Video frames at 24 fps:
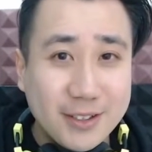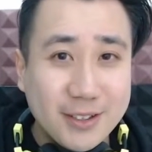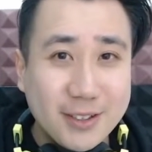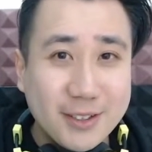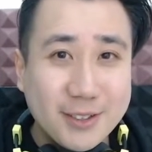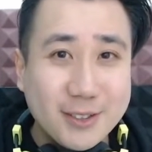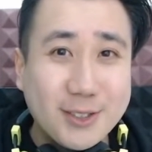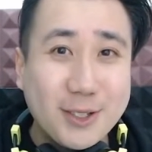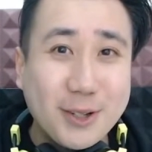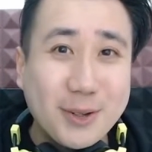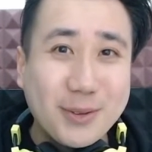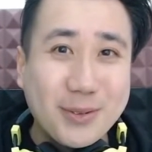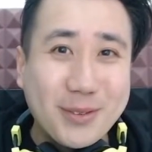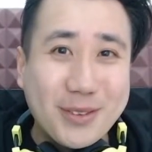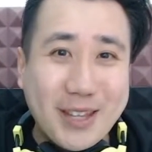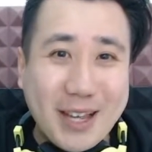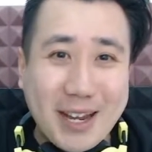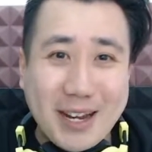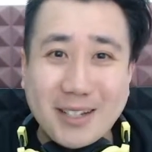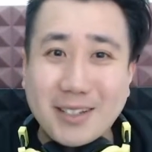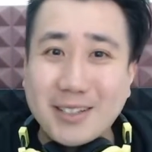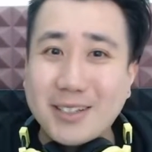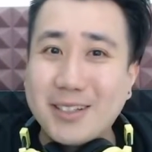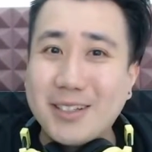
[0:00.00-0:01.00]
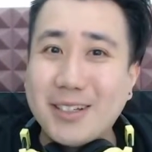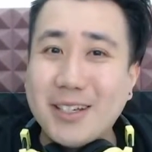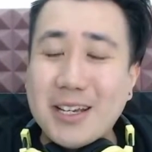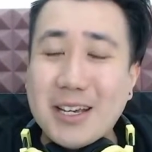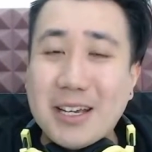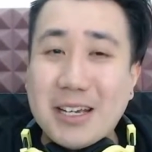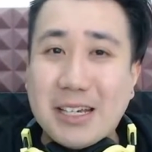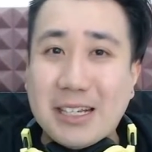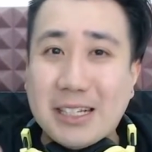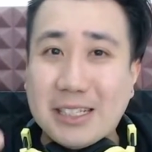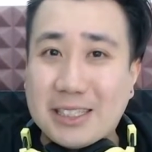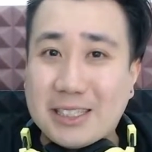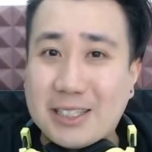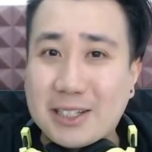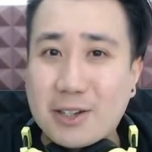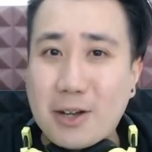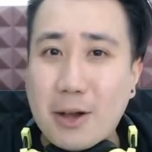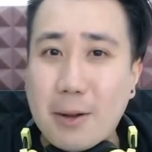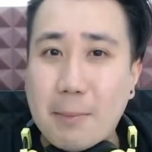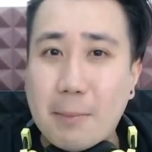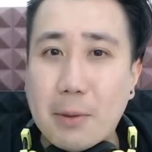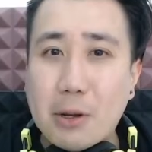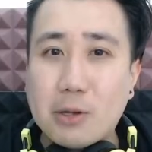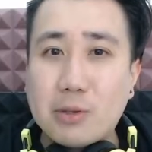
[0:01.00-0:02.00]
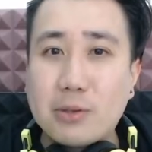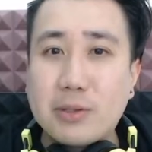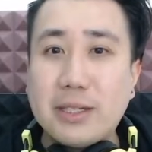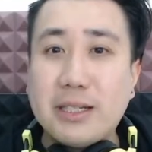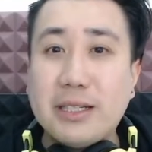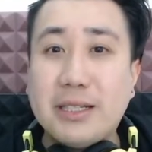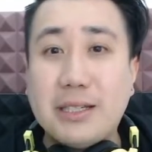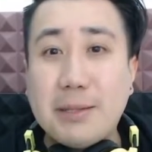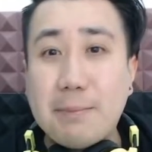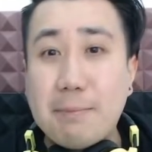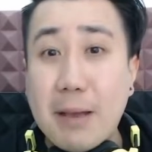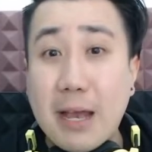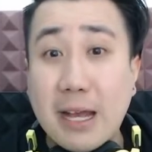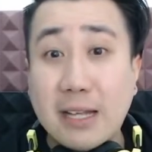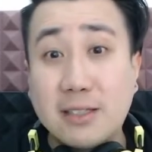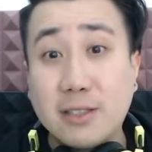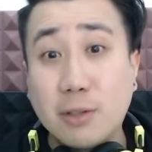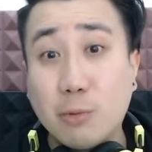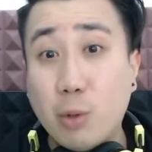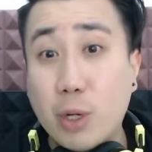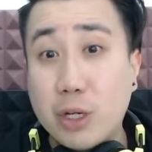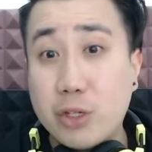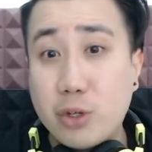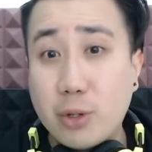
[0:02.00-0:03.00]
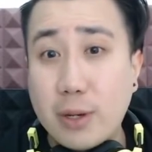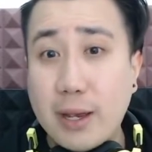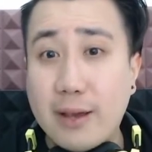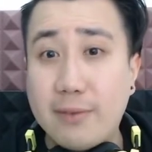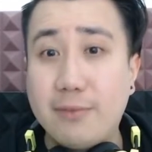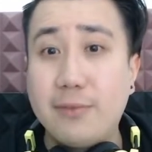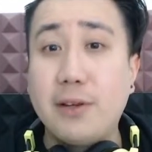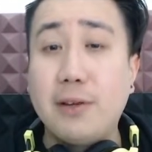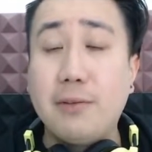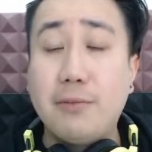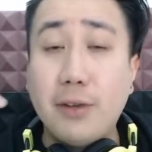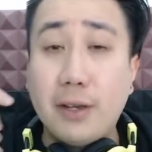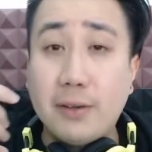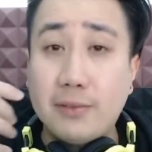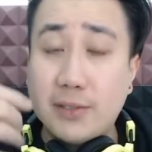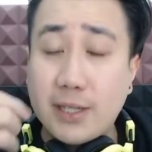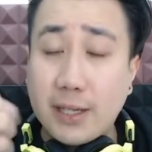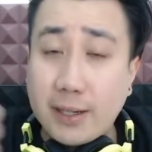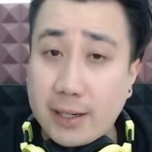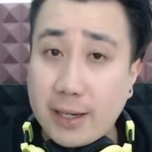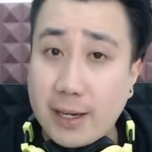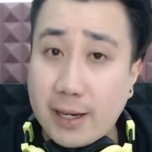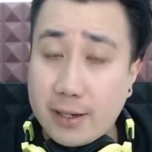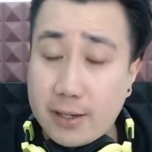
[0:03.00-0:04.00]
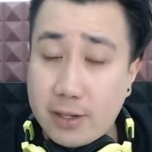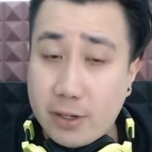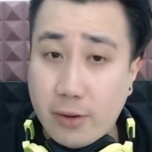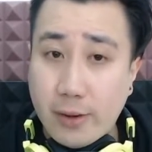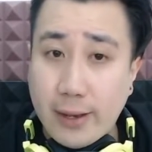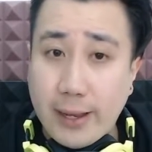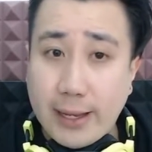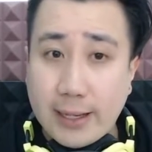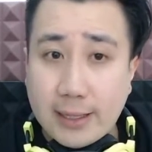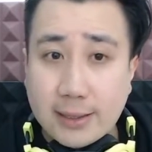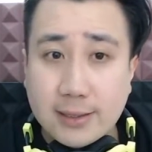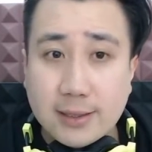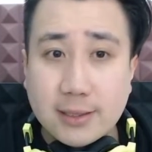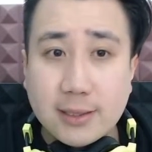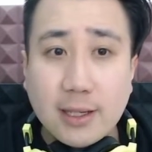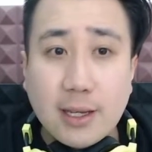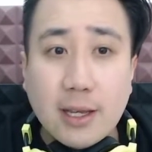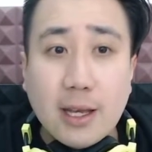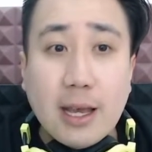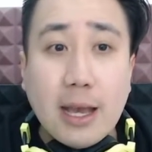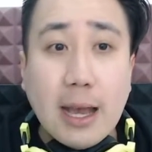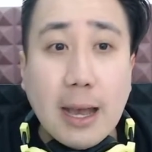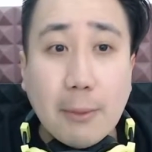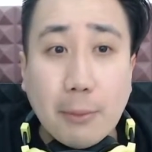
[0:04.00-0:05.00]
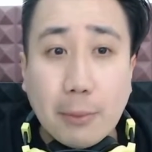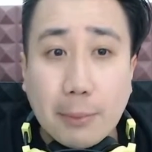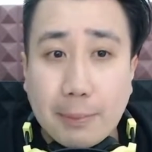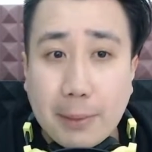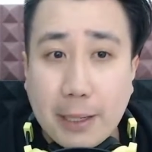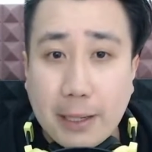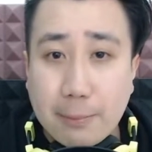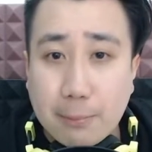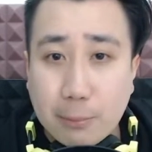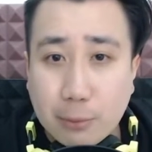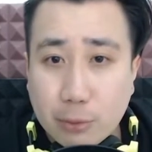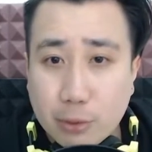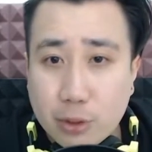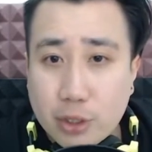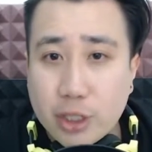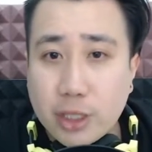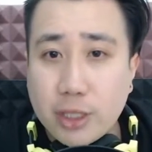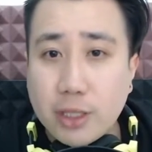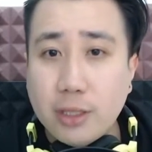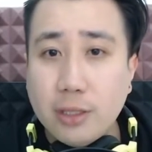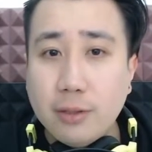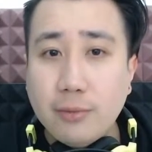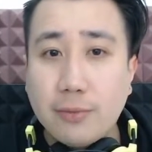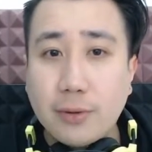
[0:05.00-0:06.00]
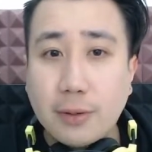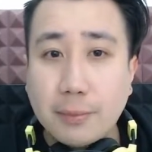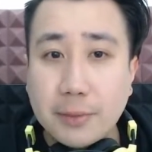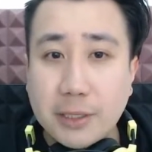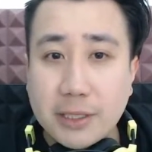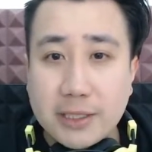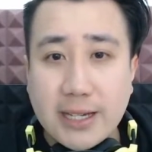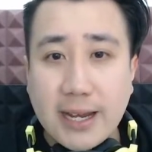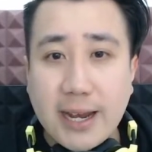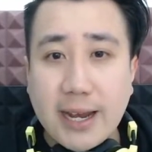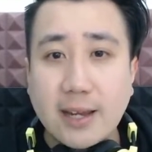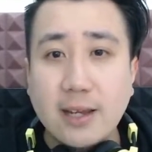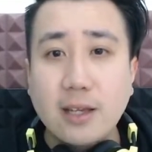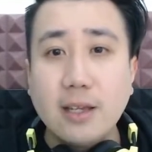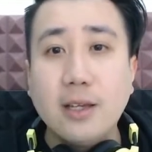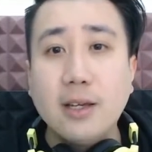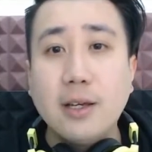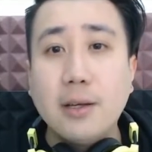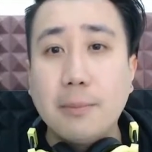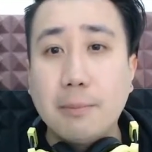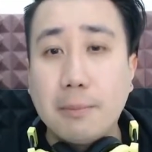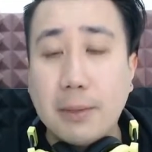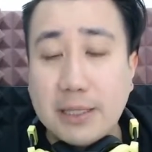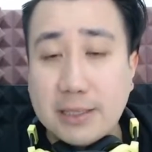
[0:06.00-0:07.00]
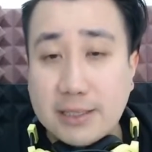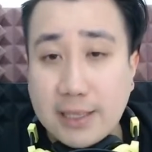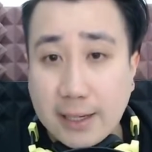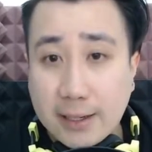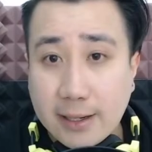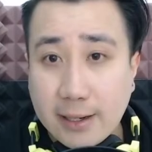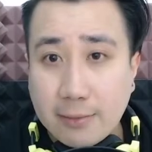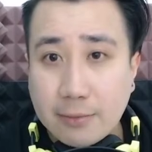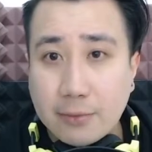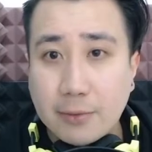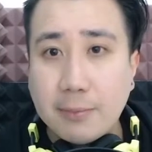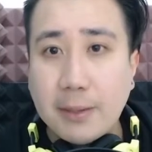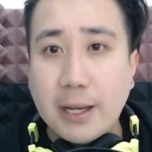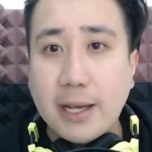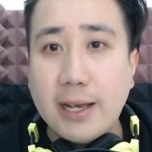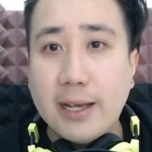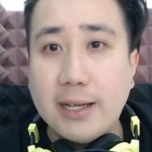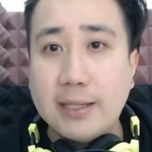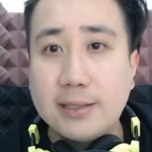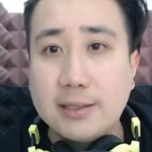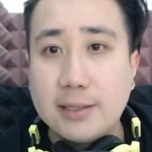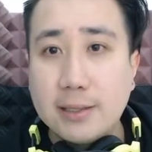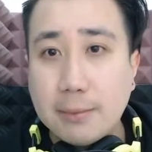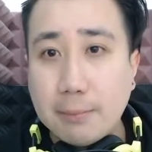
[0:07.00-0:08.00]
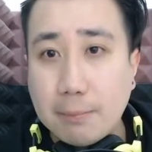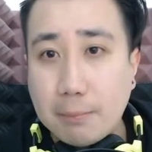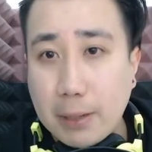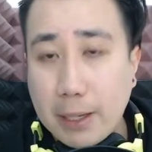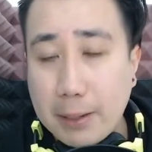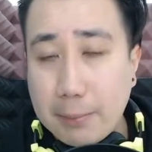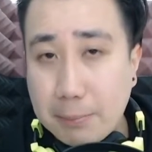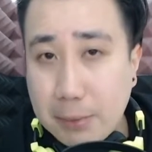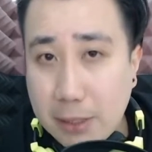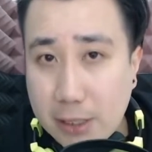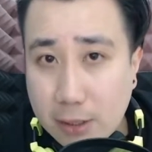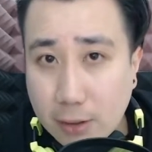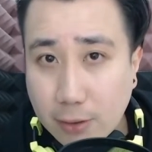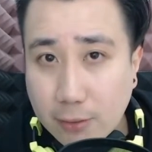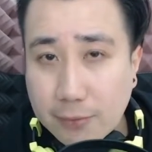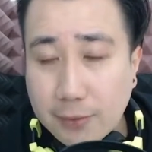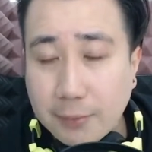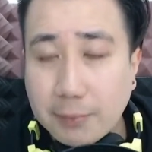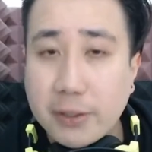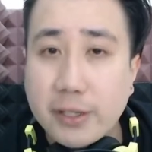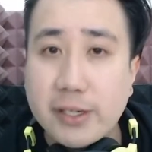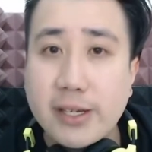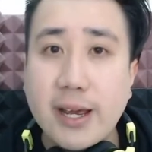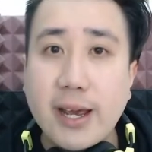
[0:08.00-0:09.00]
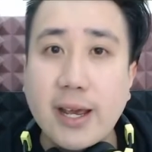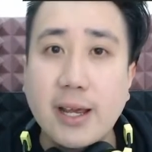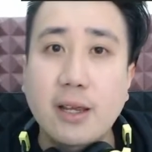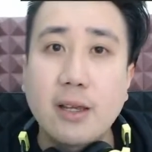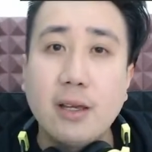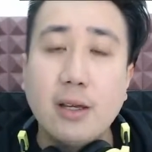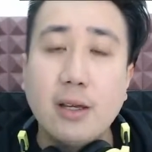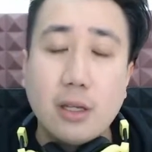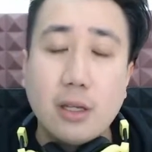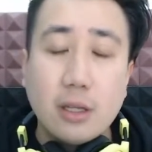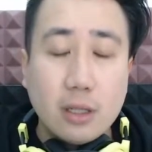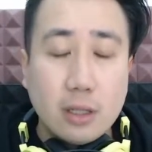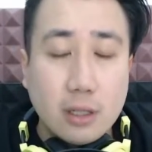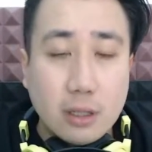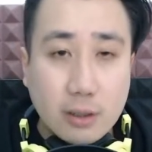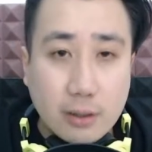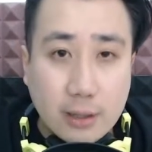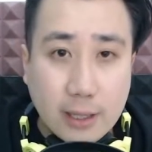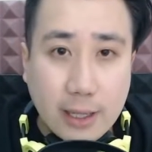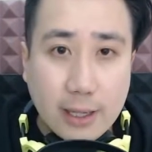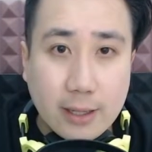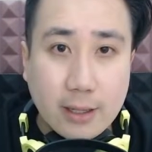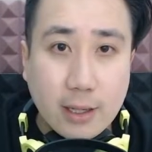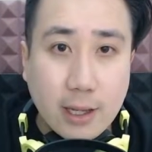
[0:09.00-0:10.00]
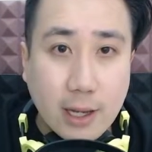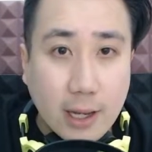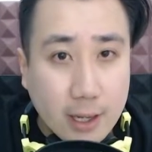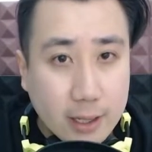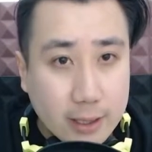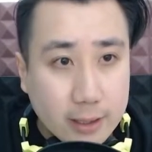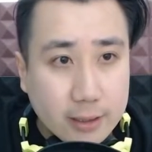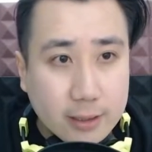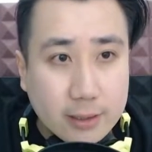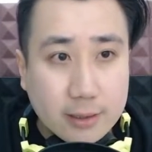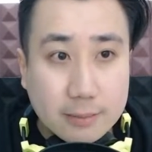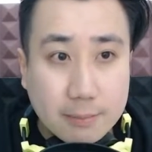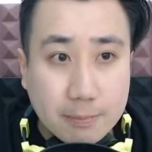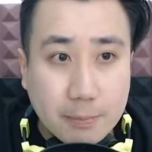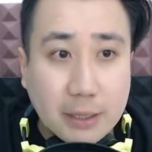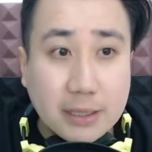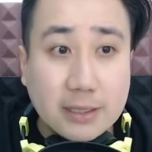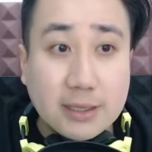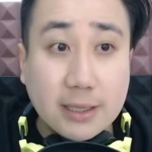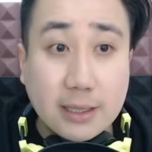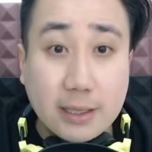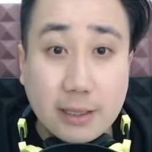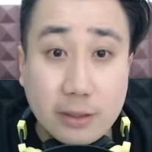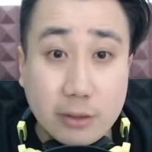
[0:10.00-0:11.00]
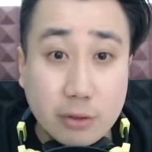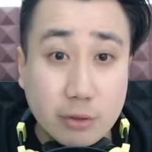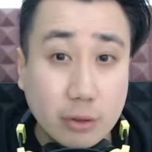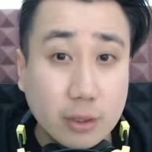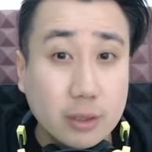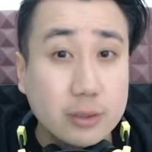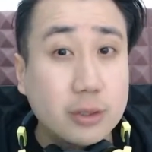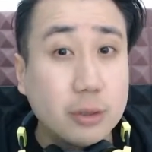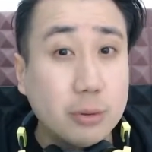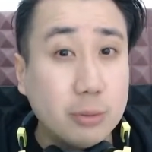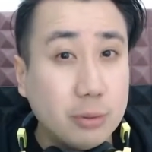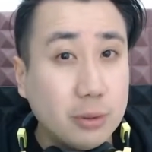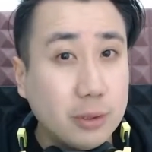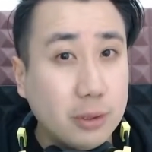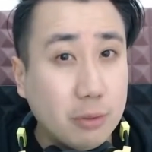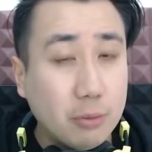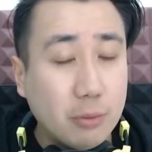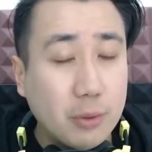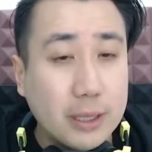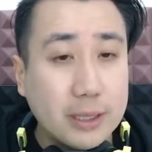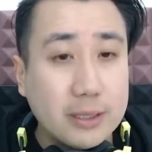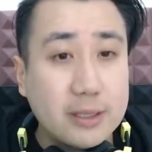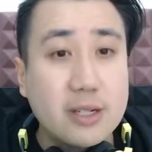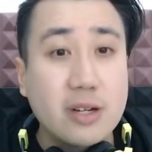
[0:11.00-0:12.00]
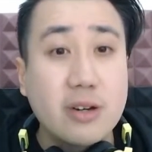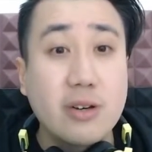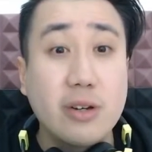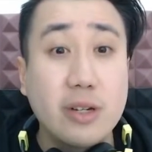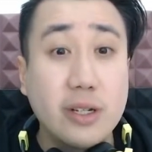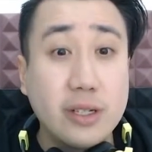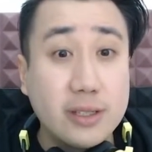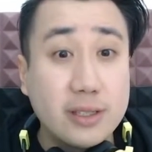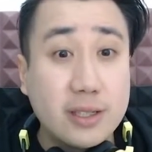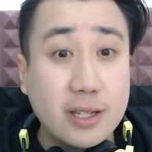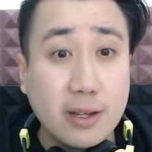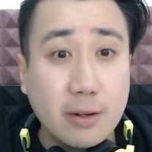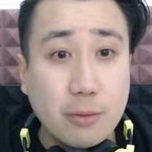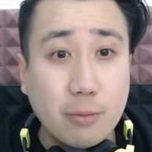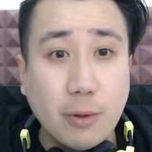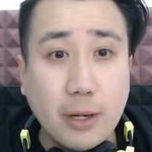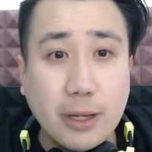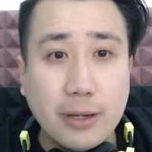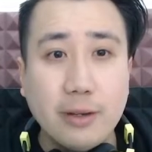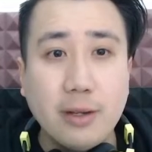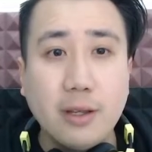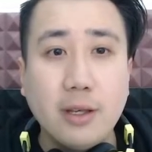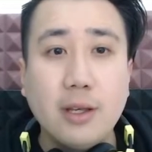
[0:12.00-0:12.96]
So that is the combo. It depends on what you have. If you have Zangia in your hands, I will play Bujin from the deck, play Zangia from my hands, play Beetle from the deck, then I basically draw 2 in one turn, in turn 1.